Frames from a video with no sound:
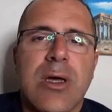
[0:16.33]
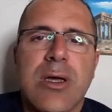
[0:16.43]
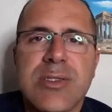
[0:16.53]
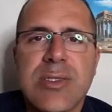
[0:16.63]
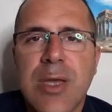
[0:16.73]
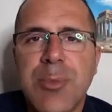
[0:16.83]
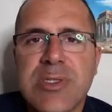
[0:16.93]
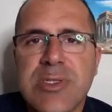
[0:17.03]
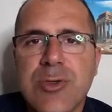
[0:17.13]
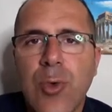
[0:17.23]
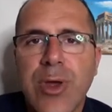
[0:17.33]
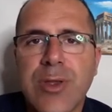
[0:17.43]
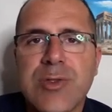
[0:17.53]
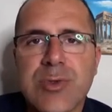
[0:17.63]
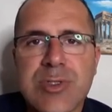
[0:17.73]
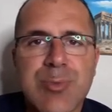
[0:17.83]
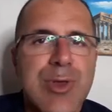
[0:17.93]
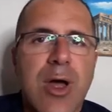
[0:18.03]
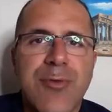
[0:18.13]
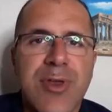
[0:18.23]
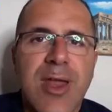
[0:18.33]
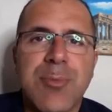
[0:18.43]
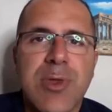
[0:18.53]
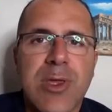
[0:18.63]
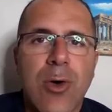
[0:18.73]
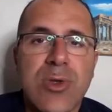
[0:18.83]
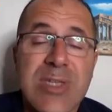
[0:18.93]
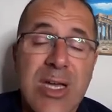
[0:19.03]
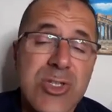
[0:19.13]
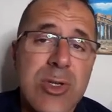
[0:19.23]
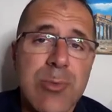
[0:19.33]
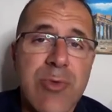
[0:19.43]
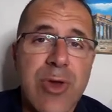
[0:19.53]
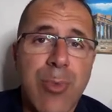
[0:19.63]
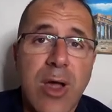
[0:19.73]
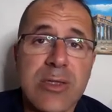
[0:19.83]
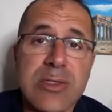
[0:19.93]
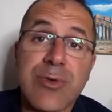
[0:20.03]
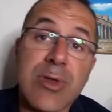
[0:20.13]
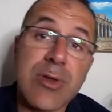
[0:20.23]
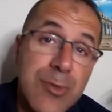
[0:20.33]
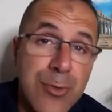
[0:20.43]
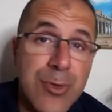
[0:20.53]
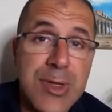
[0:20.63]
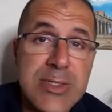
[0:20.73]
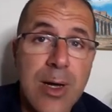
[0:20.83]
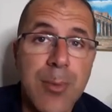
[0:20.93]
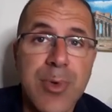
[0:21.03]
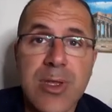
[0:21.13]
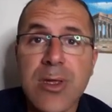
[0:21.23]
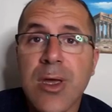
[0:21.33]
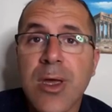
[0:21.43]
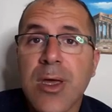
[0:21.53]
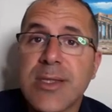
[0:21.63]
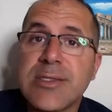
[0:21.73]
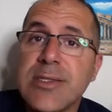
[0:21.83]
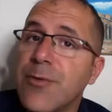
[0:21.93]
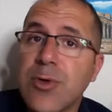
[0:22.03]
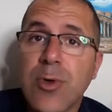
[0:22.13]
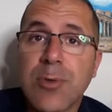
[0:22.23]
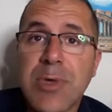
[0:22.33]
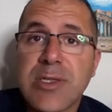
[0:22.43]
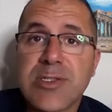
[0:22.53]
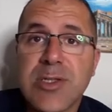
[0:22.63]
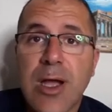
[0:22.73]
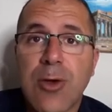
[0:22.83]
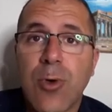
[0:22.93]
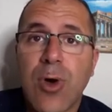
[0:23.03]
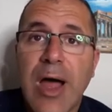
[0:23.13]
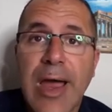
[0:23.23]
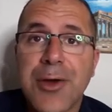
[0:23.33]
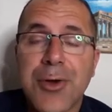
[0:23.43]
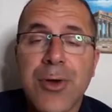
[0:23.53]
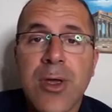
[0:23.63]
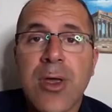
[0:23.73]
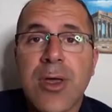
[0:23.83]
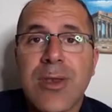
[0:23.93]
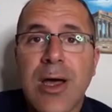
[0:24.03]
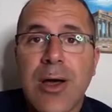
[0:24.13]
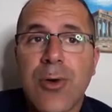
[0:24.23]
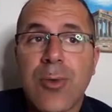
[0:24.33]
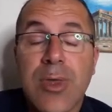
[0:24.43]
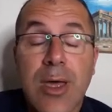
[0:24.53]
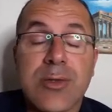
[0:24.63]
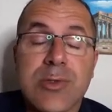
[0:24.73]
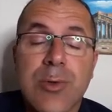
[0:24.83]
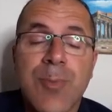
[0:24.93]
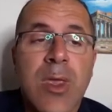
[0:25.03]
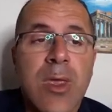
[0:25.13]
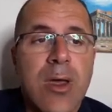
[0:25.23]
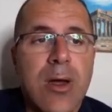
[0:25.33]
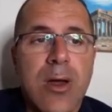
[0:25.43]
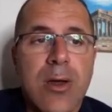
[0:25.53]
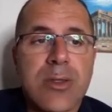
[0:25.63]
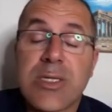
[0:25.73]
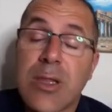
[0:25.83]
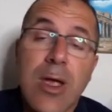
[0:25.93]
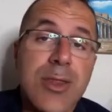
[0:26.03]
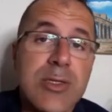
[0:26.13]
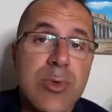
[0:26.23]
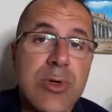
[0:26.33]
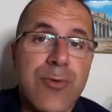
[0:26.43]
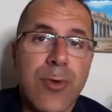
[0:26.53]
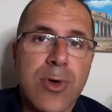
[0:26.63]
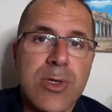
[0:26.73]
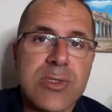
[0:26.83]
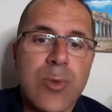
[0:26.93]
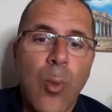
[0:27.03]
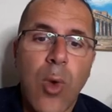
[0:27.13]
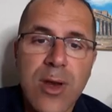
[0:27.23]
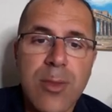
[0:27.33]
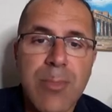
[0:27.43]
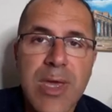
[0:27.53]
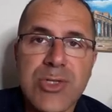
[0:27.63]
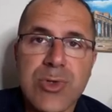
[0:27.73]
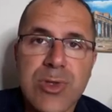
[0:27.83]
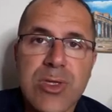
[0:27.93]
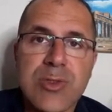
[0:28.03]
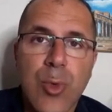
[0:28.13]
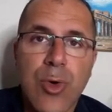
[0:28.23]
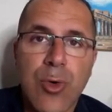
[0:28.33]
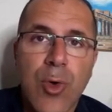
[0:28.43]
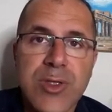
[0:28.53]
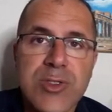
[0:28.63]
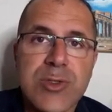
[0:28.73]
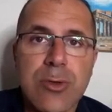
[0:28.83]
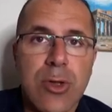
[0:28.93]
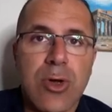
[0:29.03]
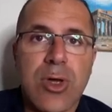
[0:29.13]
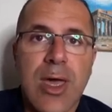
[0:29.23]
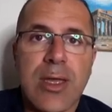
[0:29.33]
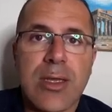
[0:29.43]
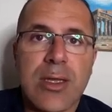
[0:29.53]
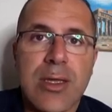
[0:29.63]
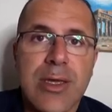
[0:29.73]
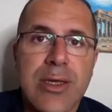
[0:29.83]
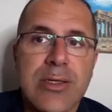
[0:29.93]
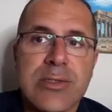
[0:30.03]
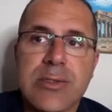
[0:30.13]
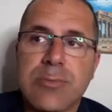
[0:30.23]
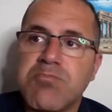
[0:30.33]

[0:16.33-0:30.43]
segments is going to spin off an IPO. It's actually going to be very positive even for this company. It's definitely going to make the stock go higher. Now, yeah, so there's a lot of things we're going to focus. One of the major things we're going to look at is